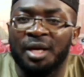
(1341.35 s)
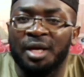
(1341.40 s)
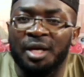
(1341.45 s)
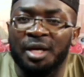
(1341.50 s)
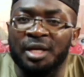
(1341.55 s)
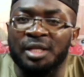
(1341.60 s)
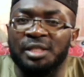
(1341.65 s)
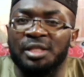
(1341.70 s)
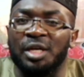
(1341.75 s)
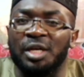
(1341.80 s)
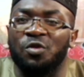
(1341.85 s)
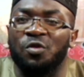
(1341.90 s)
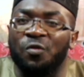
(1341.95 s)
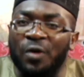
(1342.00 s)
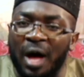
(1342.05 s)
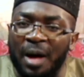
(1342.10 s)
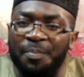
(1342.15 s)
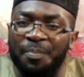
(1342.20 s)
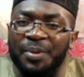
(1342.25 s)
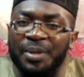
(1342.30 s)
In a state of
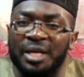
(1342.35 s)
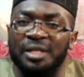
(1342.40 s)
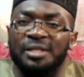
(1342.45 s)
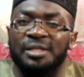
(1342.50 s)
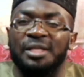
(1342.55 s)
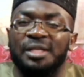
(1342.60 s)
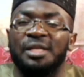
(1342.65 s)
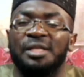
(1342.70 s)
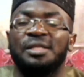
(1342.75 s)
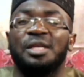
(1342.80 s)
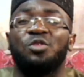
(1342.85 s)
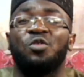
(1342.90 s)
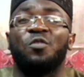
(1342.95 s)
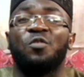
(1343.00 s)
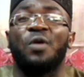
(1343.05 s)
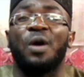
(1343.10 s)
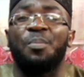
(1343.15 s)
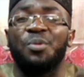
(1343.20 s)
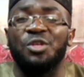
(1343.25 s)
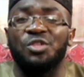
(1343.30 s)
happiness, in a state of
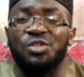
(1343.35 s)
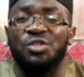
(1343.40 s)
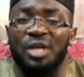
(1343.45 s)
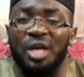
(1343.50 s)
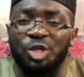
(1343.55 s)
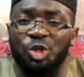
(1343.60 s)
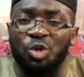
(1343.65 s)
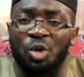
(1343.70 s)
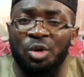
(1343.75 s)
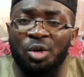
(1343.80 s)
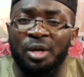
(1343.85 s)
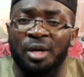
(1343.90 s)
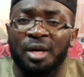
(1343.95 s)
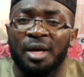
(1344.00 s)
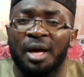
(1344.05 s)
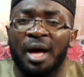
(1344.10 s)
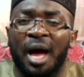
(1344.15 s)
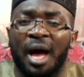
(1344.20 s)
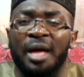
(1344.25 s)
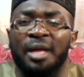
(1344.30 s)
appreciation,
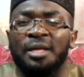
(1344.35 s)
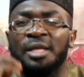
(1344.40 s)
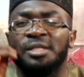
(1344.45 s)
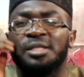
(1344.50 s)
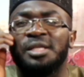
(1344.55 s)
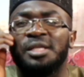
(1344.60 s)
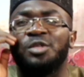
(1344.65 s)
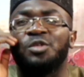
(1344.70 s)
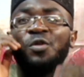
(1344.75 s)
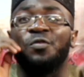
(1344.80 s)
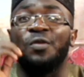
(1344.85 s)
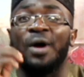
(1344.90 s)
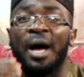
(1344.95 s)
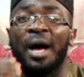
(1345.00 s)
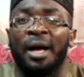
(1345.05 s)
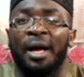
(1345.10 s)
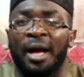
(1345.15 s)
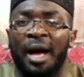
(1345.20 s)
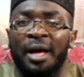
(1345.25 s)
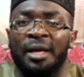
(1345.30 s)
and in a state of
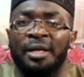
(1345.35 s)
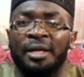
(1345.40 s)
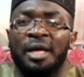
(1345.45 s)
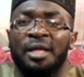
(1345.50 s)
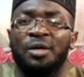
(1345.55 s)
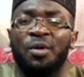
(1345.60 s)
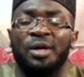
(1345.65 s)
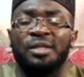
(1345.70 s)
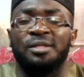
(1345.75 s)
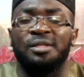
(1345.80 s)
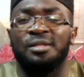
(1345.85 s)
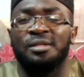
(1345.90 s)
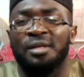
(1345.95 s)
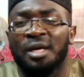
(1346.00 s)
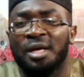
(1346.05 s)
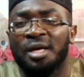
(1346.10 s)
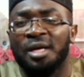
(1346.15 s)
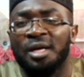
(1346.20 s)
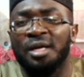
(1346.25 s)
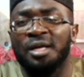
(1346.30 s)
anger. In other words,
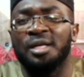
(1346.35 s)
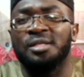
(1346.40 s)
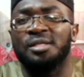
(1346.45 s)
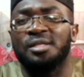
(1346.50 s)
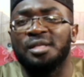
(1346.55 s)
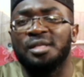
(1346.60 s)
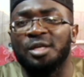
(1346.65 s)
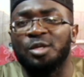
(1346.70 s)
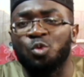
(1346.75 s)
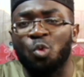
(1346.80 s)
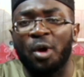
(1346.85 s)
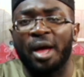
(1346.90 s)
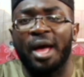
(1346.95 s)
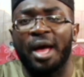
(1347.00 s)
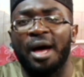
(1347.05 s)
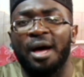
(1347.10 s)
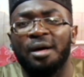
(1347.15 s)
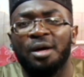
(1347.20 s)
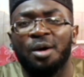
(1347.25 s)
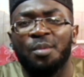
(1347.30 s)
in a state
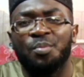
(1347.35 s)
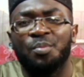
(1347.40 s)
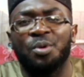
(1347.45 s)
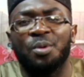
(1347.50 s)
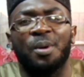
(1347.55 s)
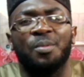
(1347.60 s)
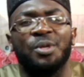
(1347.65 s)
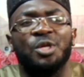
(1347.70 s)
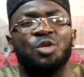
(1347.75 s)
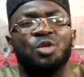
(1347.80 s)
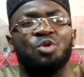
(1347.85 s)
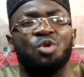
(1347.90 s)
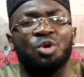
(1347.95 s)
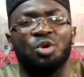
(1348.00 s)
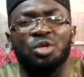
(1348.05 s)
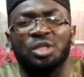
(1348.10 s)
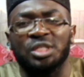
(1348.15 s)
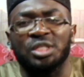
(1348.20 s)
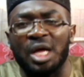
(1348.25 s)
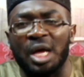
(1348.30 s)
where probably you don't
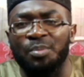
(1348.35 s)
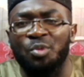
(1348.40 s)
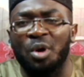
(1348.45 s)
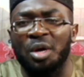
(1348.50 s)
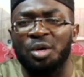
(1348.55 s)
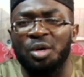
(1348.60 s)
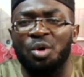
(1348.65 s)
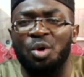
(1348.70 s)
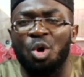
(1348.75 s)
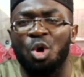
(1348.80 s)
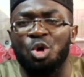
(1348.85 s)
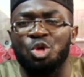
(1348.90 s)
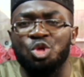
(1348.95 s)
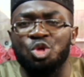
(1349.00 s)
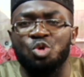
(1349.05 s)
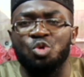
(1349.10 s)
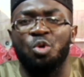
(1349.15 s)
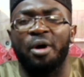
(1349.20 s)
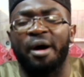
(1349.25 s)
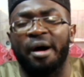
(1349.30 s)
know someone or
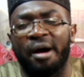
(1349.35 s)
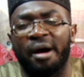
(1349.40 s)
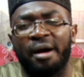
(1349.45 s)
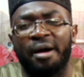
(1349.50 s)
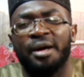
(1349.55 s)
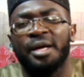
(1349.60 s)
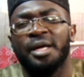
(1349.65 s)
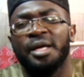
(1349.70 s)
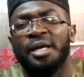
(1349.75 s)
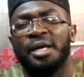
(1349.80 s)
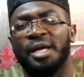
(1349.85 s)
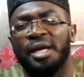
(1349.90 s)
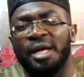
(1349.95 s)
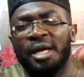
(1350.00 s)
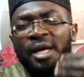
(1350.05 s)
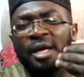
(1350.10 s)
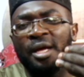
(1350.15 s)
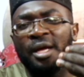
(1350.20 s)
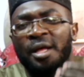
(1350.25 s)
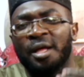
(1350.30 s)
you are,
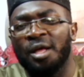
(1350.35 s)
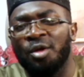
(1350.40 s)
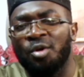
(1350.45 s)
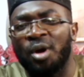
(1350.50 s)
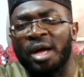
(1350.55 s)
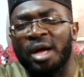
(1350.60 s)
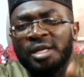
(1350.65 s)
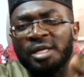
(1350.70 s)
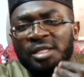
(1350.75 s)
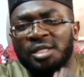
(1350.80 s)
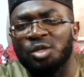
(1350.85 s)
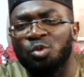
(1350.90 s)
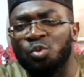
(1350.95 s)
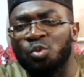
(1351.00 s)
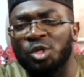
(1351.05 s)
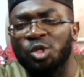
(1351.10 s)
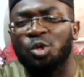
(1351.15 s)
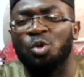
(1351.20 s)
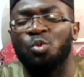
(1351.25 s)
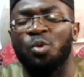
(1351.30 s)
eh, you are in a
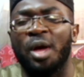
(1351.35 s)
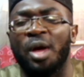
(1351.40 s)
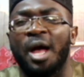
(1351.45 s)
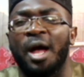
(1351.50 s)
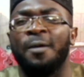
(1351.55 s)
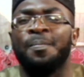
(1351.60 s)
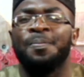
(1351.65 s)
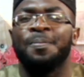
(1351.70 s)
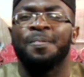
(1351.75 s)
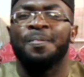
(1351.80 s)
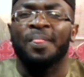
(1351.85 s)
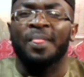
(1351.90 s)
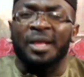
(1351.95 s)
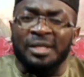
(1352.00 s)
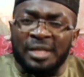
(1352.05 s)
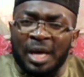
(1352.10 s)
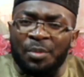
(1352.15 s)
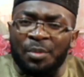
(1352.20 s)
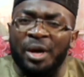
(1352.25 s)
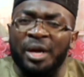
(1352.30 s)
situation where
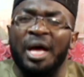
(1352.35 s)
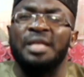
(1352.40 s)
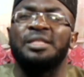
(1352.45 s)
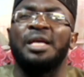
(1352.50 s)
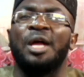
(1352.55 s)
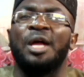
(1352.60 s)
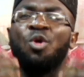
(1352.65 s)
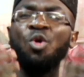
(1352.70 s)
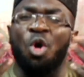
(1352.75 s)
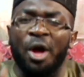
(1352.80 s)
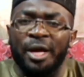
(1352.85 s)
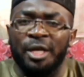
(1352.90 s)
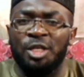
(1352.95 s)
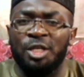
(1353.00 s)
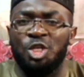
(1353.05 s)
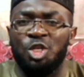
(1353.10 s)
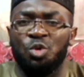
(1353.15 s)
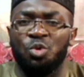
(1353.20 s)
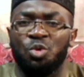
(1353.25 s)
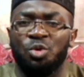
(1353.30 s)
someone has annoyed
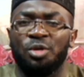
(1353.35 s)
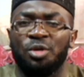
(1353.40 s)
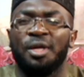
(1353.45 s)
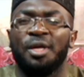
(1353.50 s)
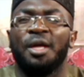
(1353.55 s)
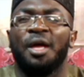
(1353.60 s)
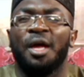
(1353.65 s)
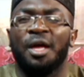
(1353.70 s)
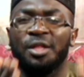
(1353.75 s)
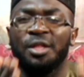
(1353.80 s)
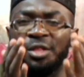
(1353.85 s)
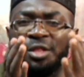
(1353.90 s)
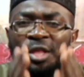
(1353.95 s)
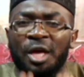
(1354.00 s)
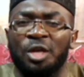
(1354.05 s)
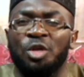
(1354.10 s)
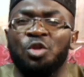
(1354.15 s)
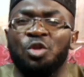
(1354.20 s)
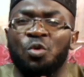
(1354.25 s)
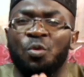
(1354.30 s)
you
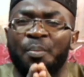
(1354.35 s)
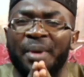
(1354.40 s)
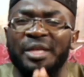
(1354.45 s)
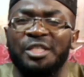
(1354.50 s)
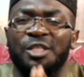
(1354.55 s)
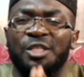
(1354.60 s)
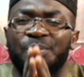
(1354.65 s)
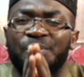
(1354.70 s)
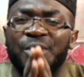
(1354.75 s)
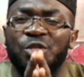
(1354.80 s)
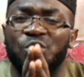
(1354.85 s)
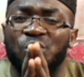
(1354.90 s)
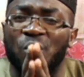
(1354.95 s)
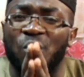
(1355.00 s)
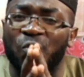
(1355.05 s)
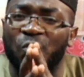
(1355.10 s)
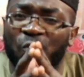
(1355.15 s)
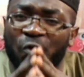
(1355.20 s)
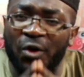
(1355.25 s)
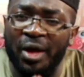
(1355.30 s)
then you must be so
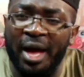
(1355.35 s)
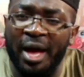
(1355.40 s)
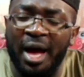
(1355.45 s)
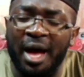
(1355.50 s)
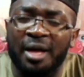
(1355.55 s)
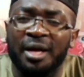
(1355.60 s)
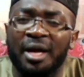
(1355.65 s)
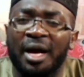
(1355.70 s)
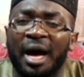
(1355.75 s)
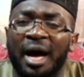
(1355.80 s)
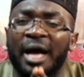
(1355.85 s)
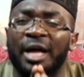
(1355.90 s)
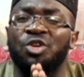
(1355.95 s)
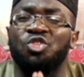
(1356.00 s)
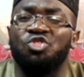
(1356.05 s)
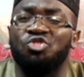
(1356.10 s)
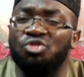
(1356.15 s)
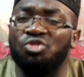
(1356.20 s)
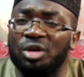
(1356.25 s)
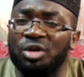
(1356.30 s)
fair and
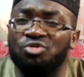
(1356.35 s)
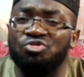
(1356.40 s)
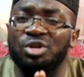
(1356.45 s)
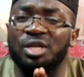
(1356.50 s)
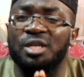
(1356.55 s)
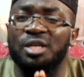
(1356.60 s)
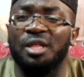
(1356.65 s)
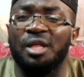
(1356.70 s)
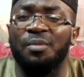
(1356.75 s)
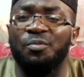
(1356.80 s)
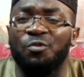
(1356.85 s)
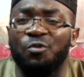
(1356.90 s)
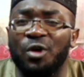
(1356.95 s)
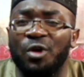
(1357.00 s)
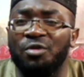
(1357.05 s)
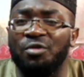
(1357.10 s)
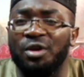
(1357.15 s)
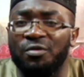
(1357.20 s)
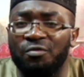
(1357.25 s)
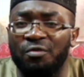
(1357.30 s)
tr treat them
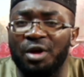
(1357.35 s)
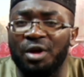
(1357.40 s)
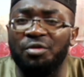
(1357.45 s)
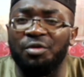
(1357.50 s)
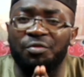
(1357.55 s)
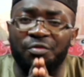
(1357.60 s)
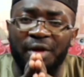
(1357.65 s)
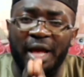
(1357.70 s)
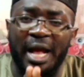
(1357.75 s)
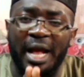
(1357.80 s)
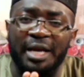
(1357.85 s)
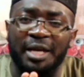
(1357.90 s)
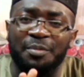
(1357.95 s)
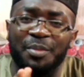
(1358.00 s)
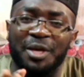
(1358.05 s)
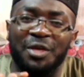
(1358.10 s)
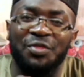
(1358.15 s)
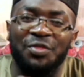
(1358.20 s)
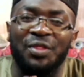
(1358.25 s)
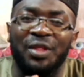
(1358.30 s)
very, very fairly.
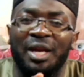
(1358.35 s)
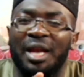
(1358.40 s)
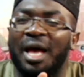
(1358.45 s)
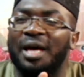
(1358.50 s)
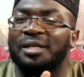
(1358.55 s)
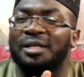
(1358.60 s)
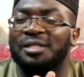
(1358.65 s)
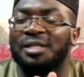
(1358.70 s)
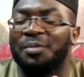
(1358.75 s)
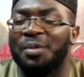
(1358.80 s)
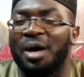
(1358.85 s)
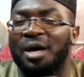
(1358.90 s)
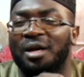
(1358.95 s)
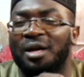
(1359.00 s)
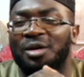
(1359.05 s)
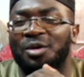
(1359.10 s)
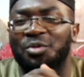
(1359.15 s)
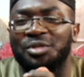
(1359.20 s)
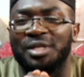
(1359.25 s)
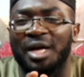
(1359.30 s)
Ibnillahi
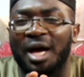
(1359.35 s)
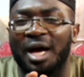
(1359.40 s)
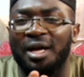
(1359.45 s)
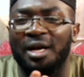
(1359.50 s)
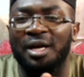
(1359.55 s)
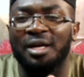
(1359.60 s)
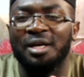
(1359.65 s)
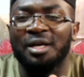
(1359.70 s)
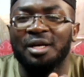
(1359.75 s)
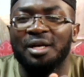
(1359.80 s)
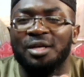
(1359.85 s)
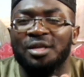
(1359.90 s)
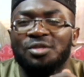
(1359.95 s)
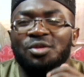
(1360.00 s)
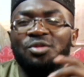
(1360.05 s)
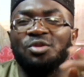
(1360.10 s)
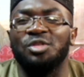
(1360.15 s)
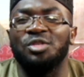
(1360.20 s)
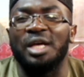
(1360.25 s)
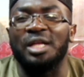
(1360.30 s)
tabaraka ta'ala.
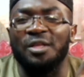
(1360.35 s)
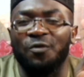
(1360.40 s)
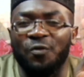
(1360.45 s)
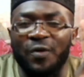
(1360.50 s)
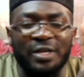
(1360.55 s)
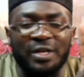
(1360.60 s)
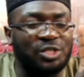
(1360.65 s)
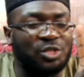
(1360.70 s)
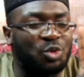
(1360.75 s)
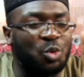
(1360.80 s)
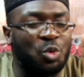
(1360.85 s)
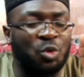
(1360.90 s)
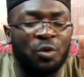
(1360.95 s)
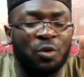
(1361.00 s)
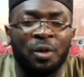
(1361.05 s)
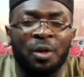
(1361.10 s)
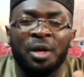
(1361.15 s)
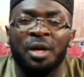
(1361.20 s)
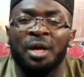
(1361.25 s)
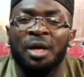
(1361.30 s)
So those are the first
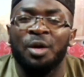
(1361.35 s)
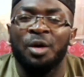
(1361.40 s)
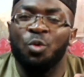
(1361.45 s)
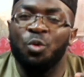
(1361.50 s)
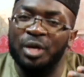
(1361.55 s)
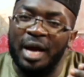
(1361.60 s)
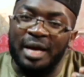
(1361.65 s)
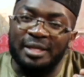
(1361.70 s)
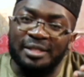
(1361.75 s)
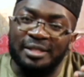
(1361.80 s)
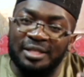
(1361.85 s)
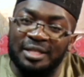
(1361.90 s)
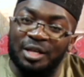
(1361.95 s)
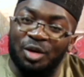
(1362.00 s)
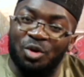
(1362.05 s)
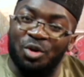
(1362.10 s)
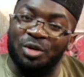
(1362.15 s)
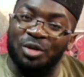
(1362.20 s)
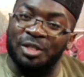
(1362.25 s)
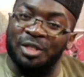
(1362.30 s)
two. We are still
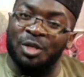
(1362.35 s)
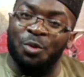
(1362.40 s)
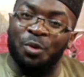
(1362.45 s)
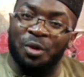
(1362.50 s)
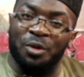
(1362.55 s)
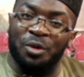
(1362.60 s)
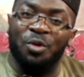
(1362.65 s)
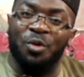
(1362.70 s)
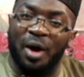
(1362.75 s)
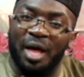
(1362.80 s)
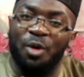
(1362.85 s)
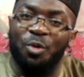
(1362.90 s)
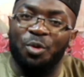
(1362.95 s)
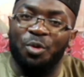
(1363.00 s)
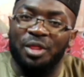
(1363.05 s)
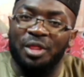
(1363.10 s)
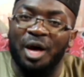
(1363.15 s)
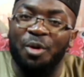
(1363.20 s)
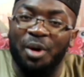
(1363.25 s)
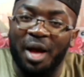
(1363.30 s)
continuing with our,
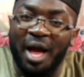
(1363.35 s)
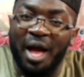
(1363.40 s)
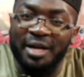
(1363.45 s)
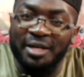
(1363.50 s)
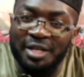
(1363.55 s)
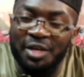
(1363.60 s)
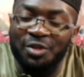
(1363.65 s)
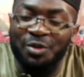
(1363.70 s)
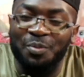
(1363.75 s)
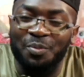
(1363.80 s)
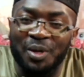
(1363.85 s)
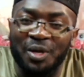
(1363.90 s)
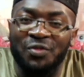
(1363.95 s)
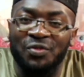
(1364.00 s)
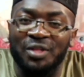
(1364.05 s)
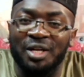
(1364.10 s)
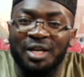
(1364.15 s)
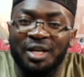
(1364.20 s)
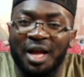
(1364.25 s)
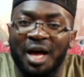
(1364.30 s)
with our hadith,
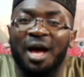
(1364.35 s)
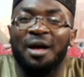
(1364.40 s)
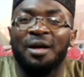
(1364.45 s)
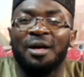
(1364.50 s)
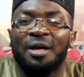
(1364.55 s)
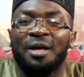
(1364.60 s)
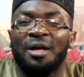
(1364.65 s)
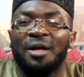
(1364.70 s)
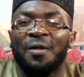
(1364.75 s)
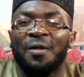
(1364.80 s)
bi'ibnillah.